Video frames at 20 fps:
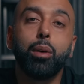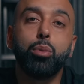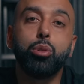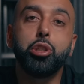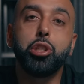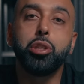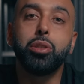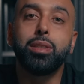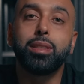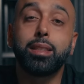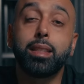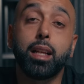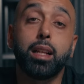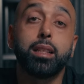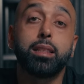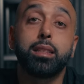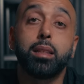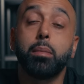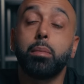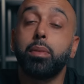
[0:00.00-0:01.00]
would you
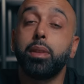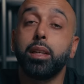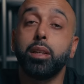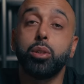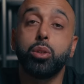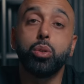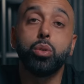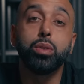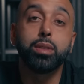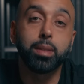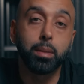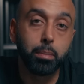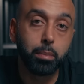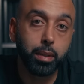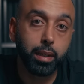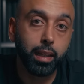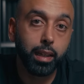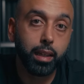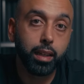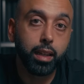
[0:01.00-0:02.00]
sell something to
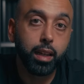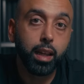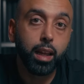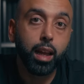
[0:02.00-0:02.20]
somebody?